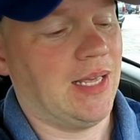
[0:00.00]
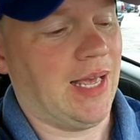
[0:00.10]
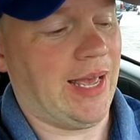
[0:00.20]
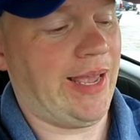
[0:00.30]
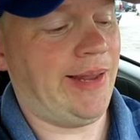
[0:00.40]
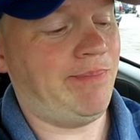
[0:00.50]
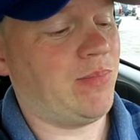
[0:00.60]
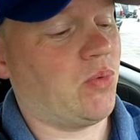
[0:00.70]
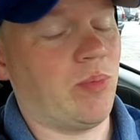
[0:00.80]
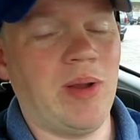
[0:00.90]
And
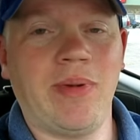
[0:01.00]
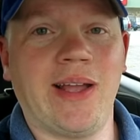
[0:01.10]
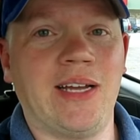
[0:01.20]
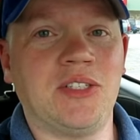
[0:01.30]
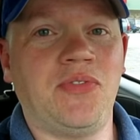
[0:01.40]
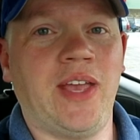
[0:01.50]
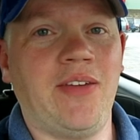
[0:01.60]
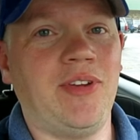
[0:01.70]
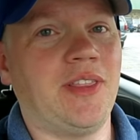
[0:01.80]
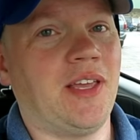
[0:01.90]
remember guys, if you
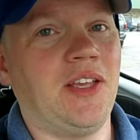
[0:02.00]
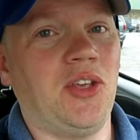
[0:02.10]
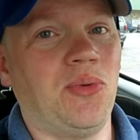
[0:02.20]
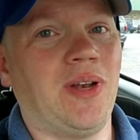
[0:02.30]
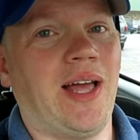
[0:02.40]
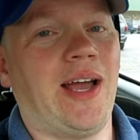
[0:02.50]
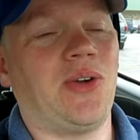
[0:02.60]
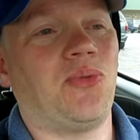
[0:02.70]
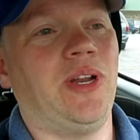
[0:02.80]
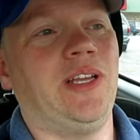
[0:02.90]
have anything you would like
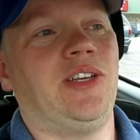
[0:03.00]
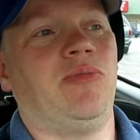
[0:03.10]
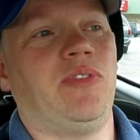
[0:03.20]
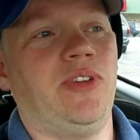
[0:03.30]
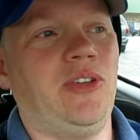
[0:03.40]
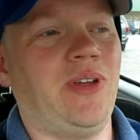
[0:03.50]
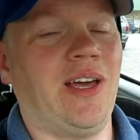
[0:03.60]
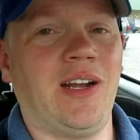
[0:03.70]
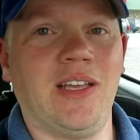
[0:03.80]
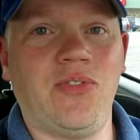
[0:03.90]
Reed to review, you
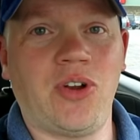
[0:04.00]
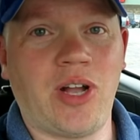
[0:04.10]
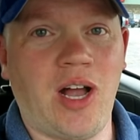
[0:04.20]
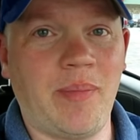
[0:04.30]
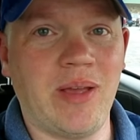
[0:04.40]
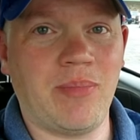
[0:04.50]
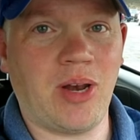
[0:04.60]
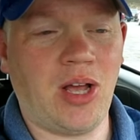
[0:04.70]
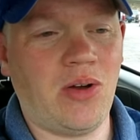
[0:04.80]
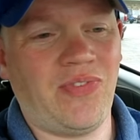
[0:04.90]
gotta leave your comment
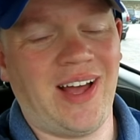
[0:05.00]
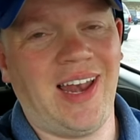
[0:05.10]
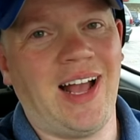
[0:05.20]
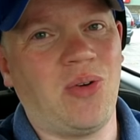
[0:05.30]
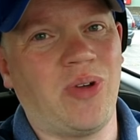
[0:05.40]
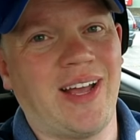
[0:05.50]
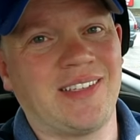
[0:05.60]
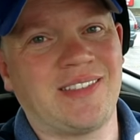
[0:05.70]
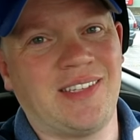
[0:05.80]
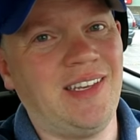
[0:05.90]
below. If I like what I
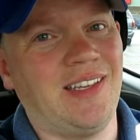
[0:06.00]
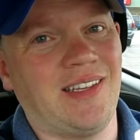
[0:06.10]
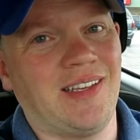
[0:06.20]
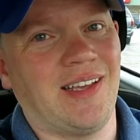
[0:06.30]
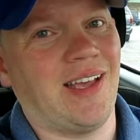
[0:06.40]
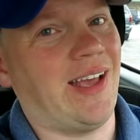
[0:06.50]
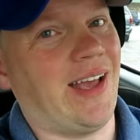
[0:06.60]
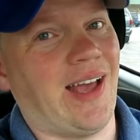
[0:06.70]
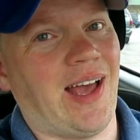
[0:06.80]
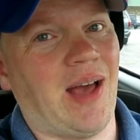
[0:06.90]
see,
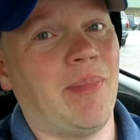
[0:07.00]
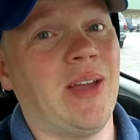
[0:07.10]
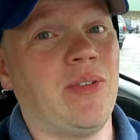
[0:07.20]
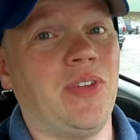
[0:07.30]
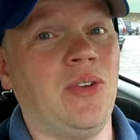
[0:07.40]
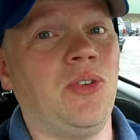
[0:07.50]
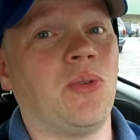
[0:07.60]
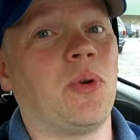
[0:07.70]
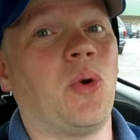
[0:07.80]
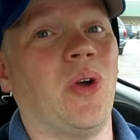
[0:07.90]
I may review your
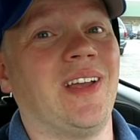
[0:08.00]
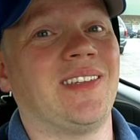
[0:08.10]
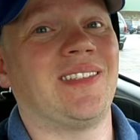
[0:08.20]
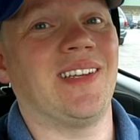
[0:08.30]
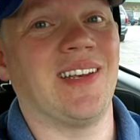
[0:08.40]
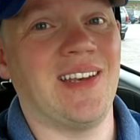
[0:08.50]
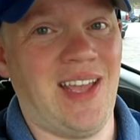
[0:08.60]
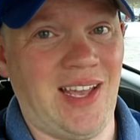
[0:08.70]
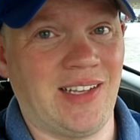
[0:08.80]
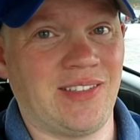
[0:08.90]
request
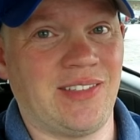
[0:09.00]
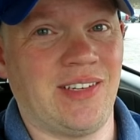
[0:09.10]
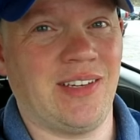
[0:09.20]
next.